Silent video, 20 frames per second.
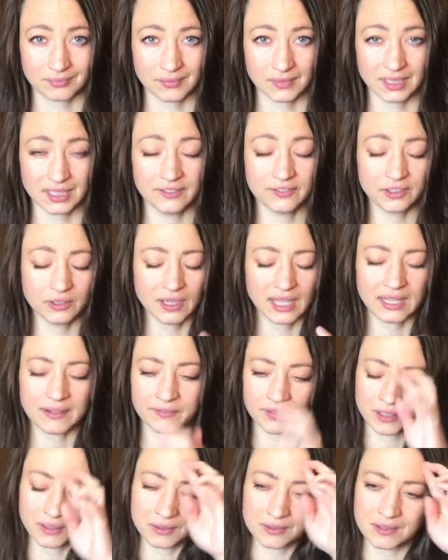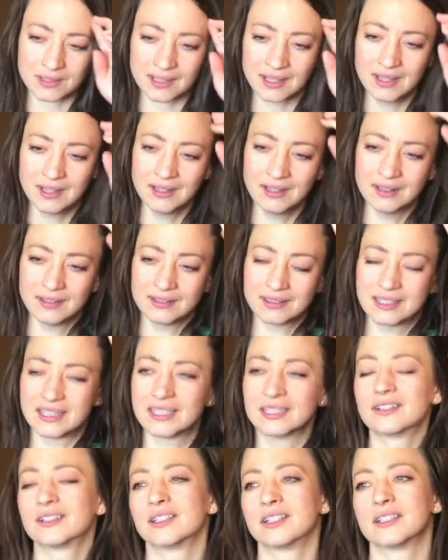If you have those
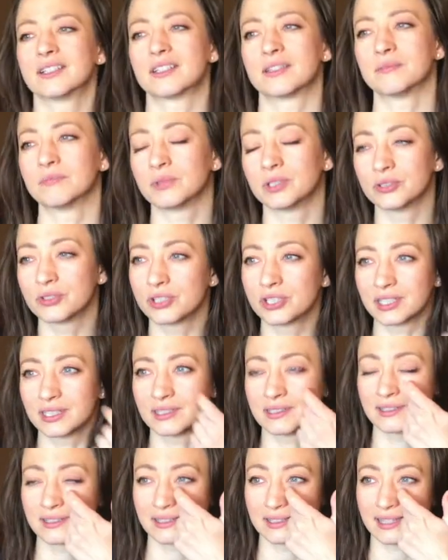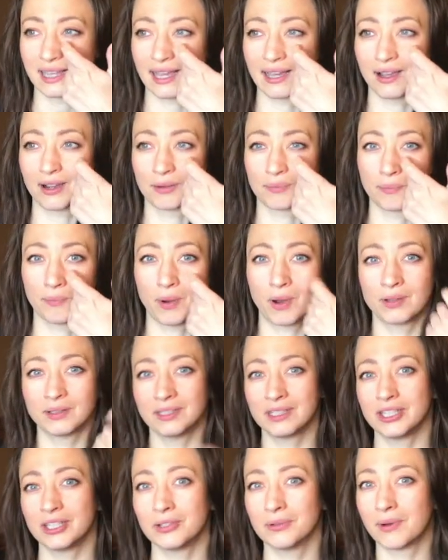serious emotions that are
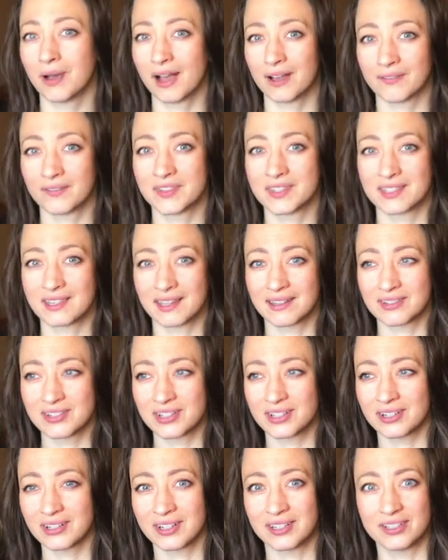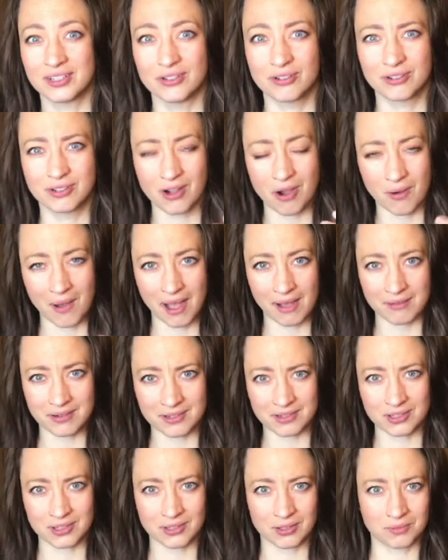pulling you off center and you go out
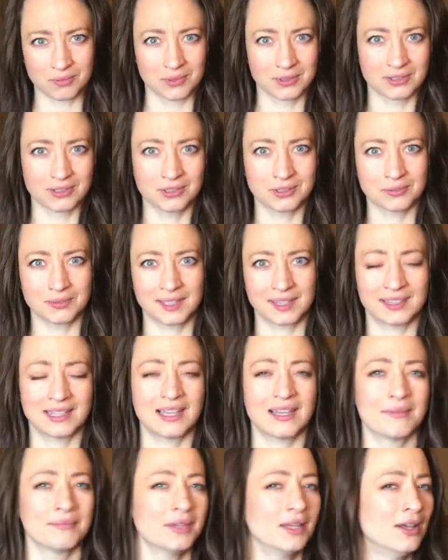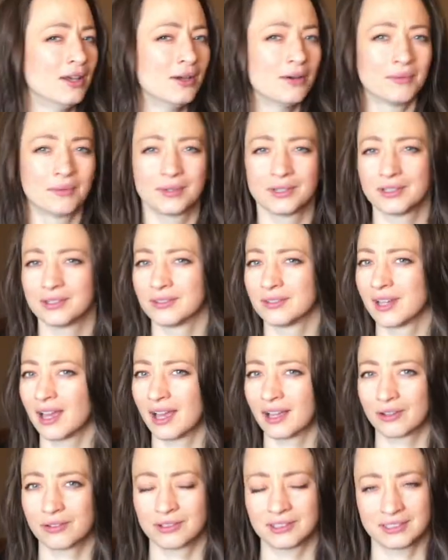into the world with them, well, you're
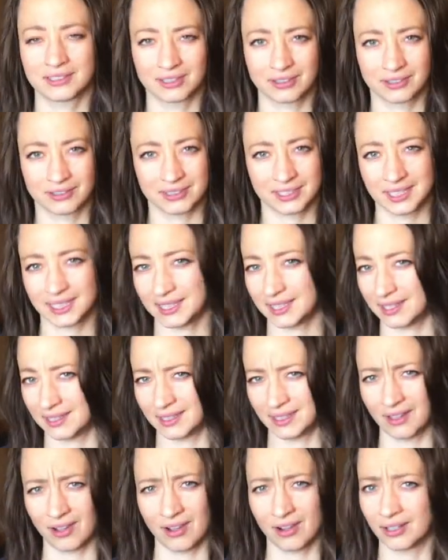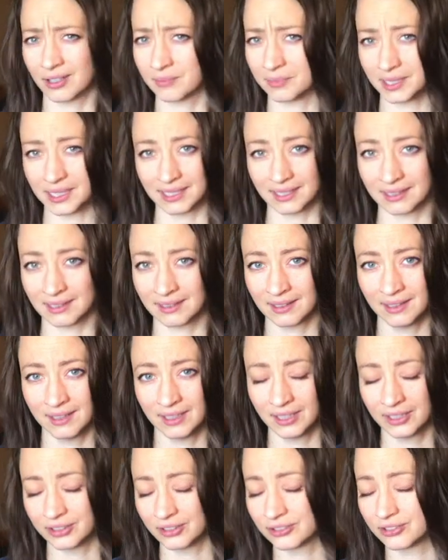not going to create any harmony.
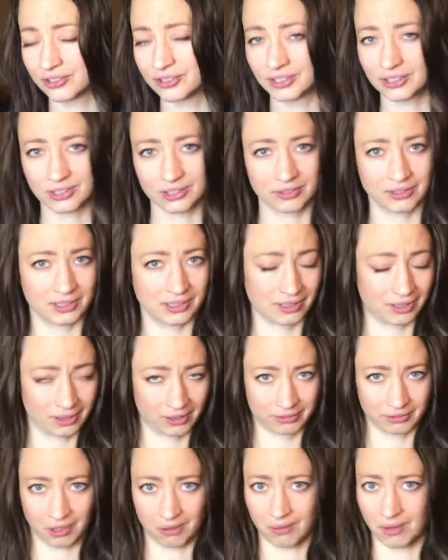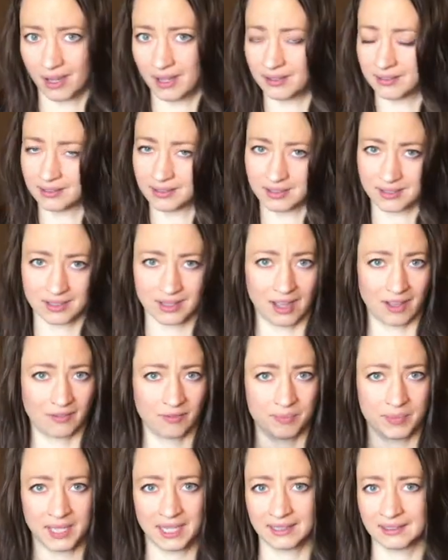You're just going to throw others off
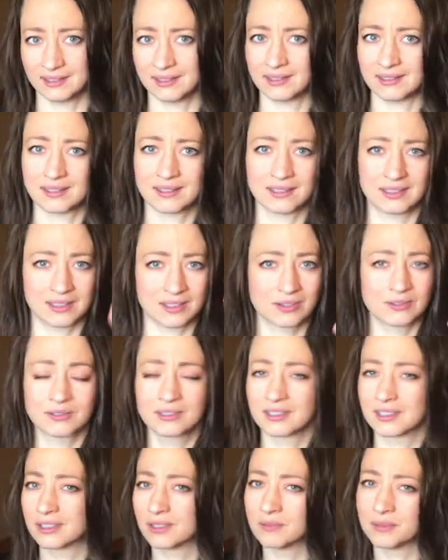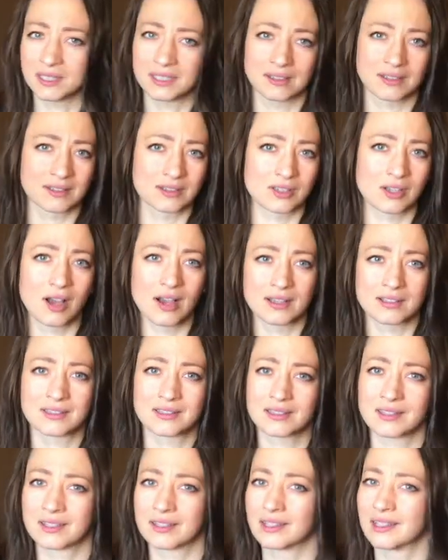balance. It's going to be
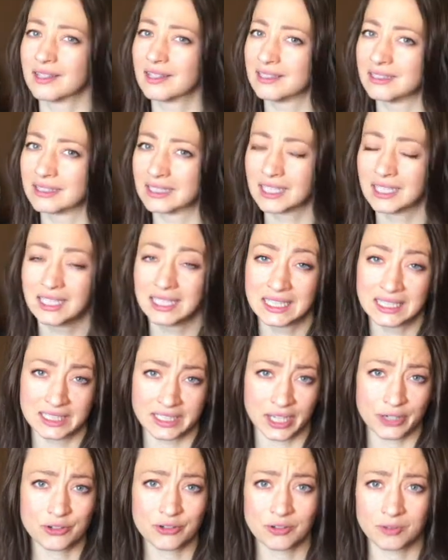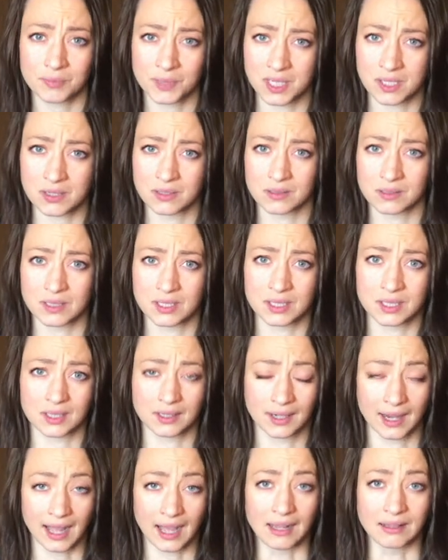exhausting and detrimental to
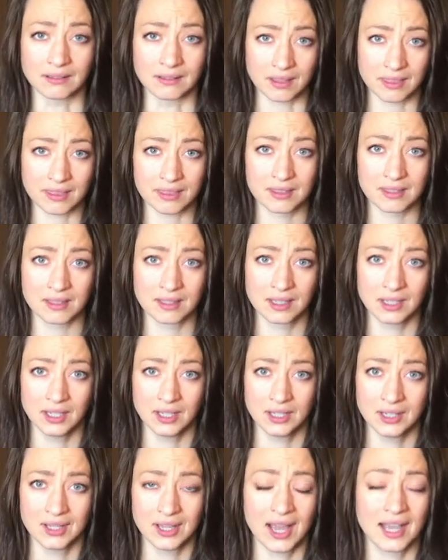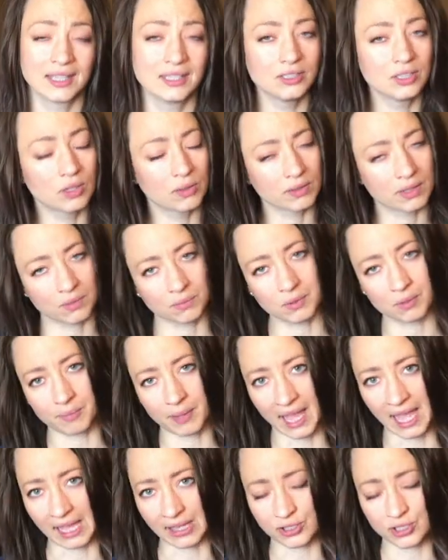your health. I know that we're
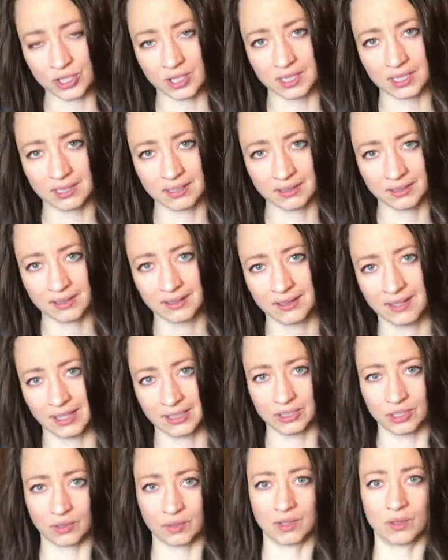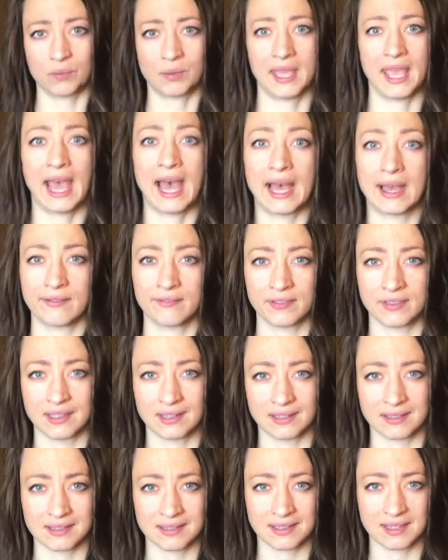passionate. I know that we have
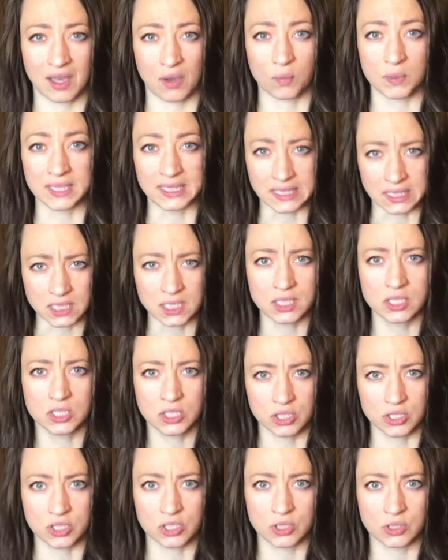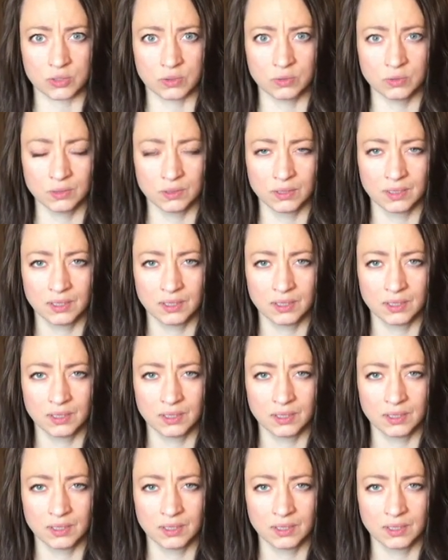things that we need to do.